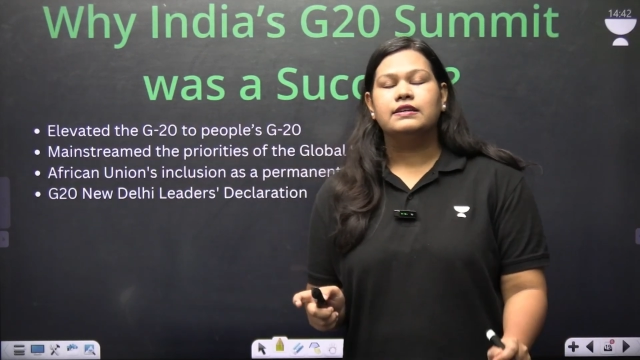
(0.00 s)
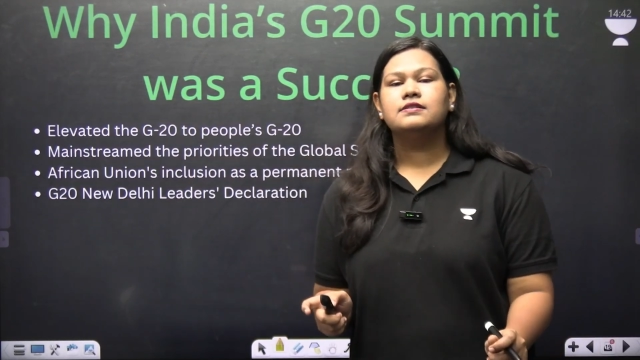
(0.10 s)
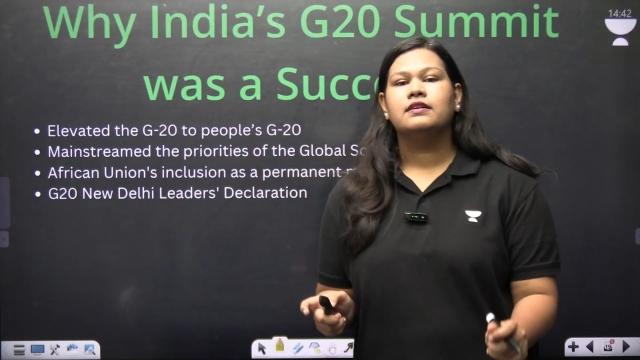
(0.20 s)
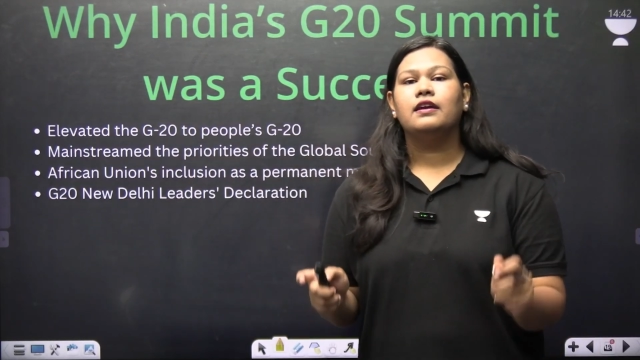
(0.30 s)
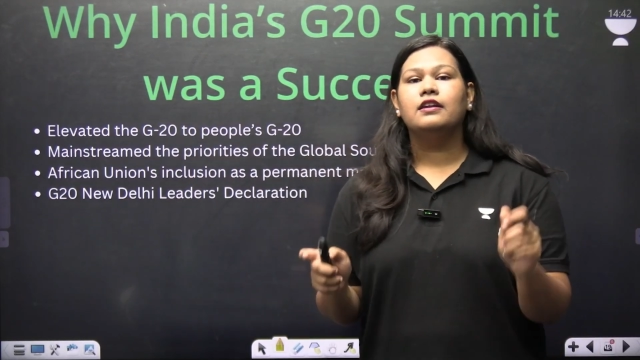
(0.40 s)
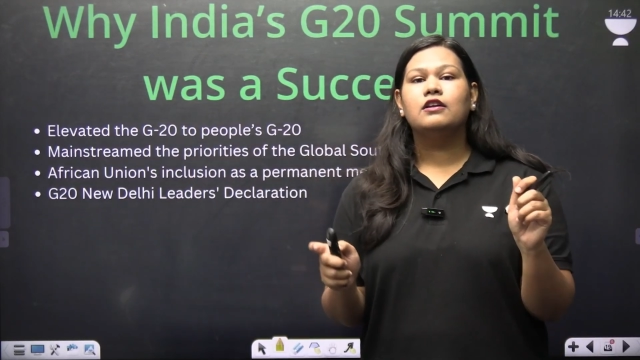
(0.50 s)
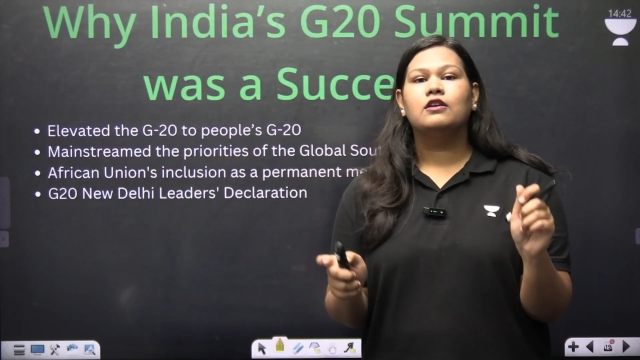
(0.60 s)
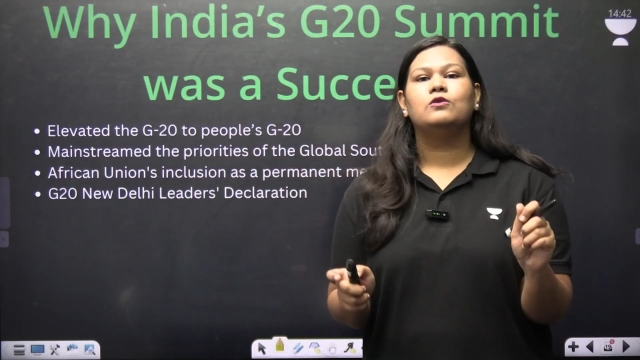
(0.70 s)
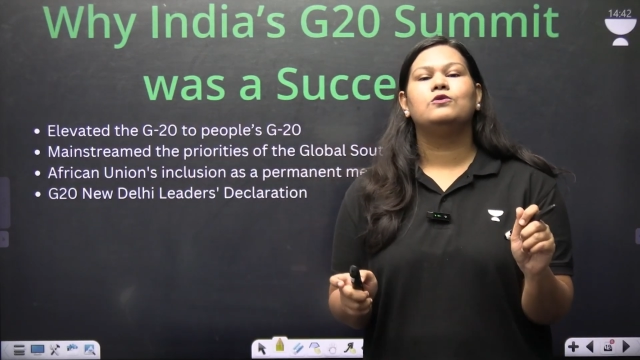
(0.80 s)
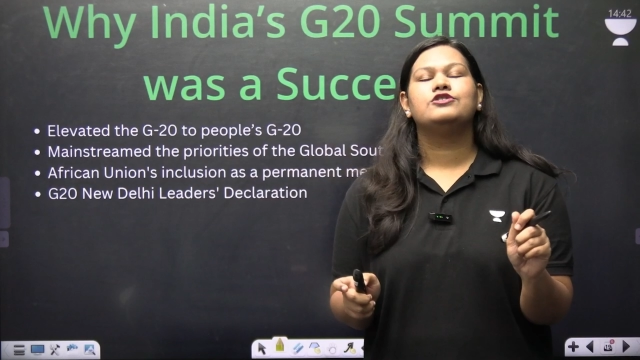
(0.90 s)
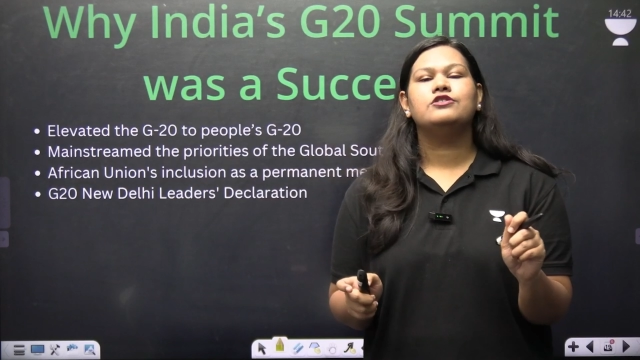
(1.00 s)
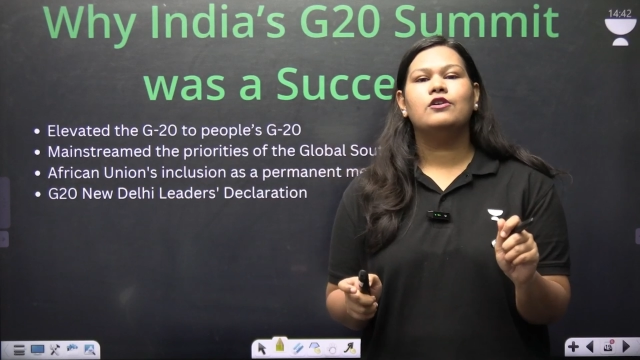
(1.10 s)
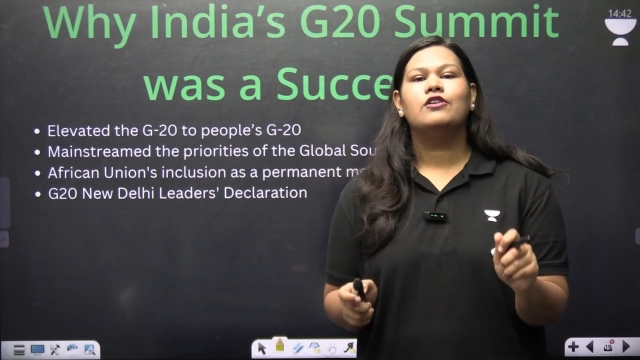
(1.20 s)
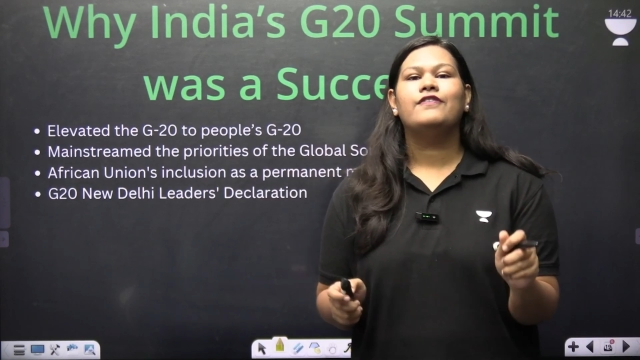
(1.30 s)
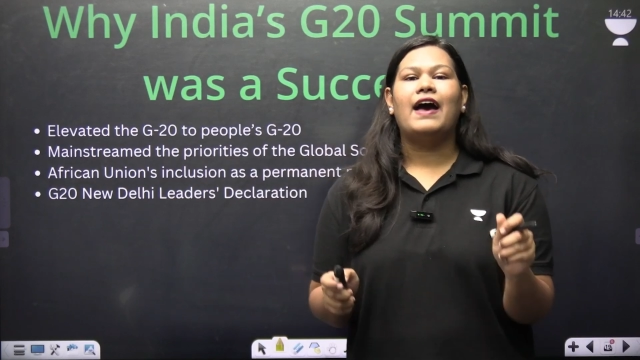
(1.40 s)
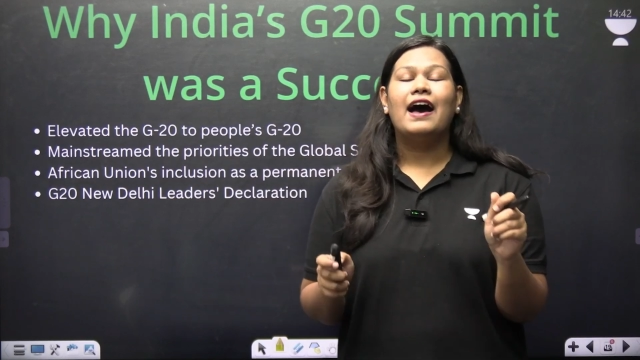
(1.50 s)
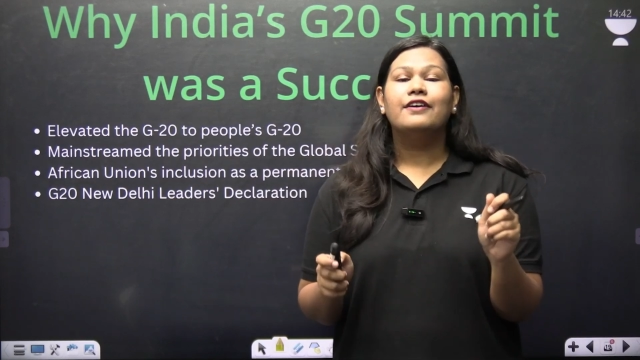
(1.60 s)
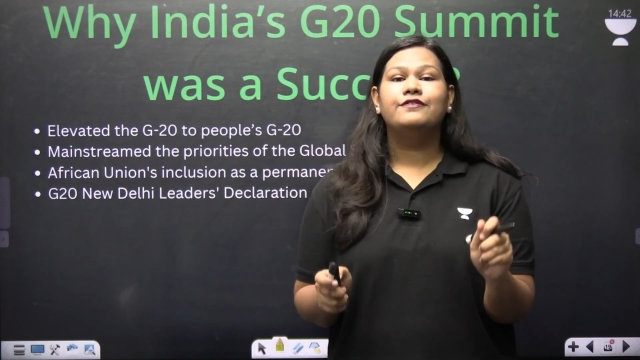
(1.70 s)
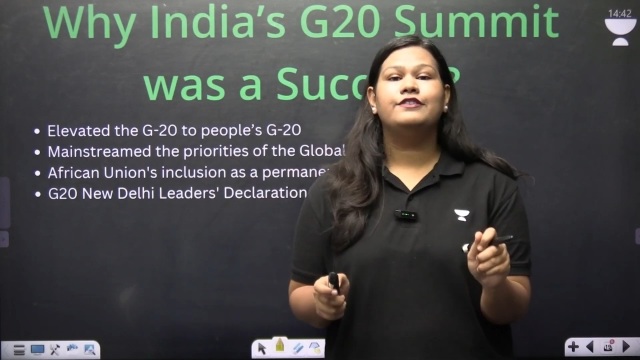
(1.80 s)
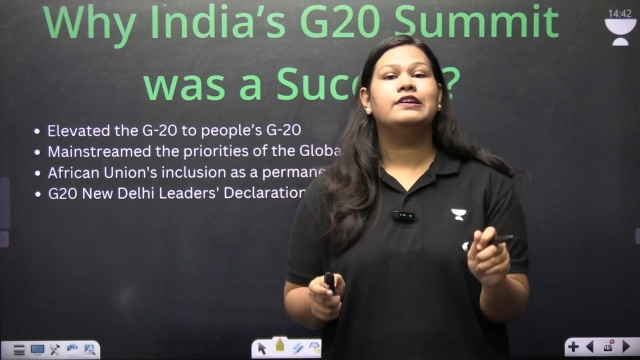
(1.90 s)
inclusion of
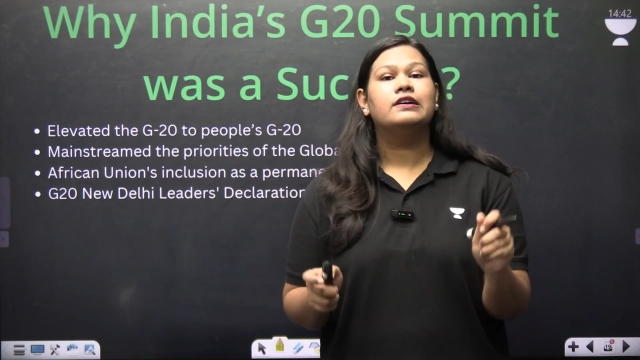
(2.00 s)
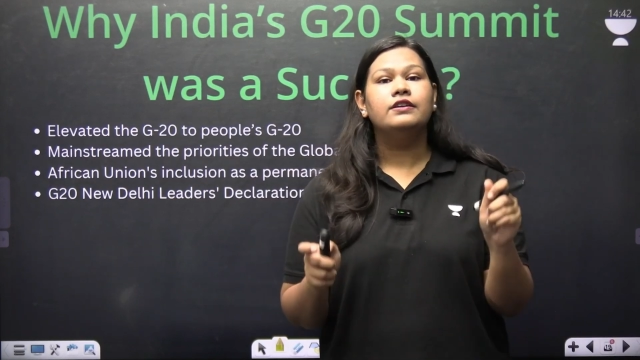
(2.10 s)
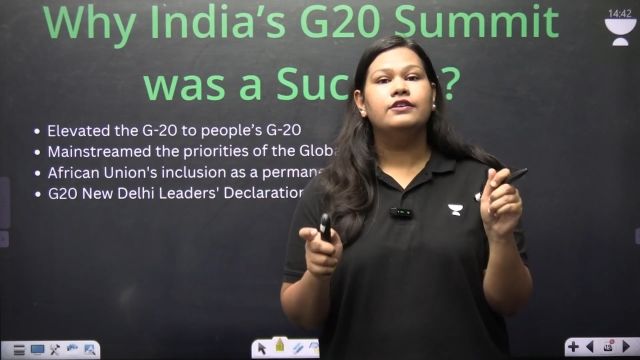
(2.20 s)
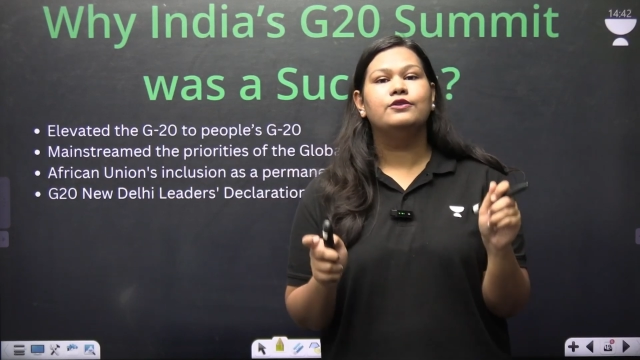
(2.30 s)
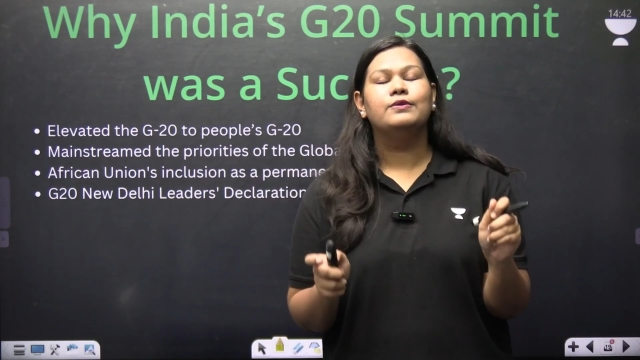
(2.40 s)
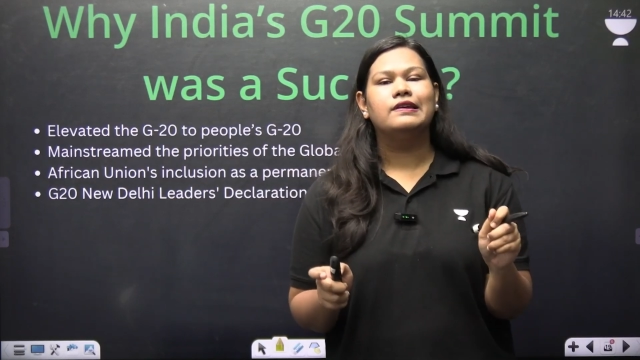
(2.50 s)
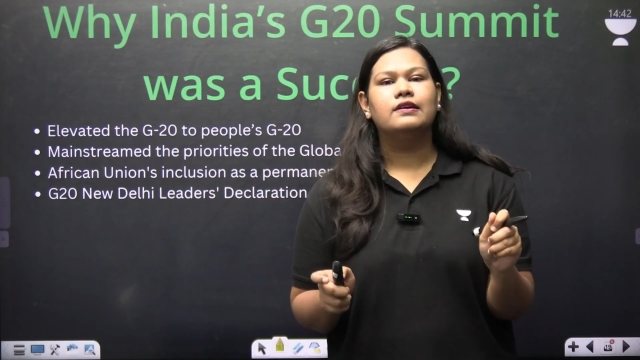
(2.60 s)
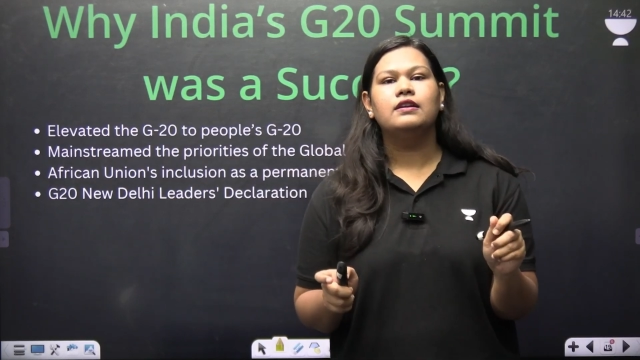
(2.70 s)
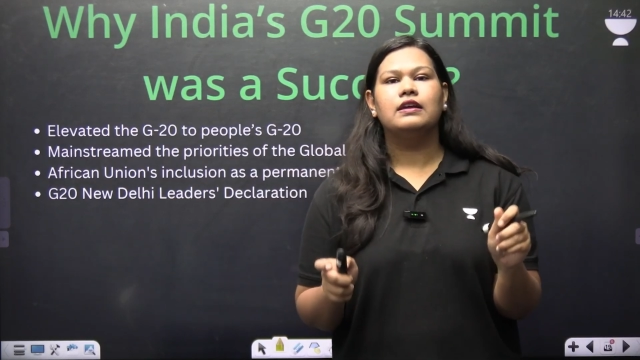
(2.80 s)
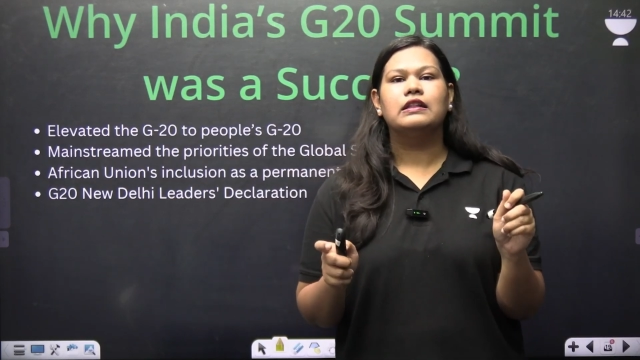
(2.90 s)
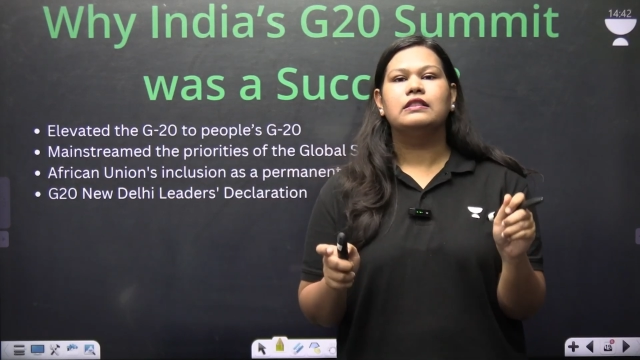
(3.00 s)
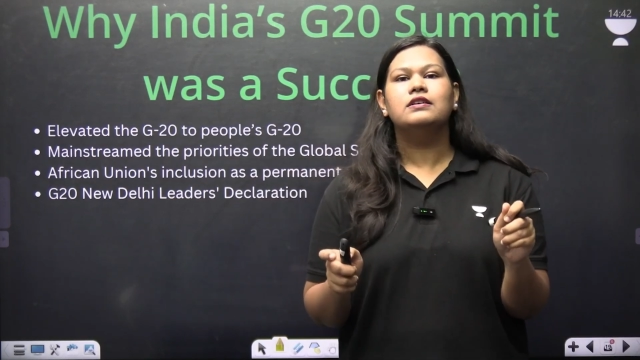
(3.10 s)
African Union in the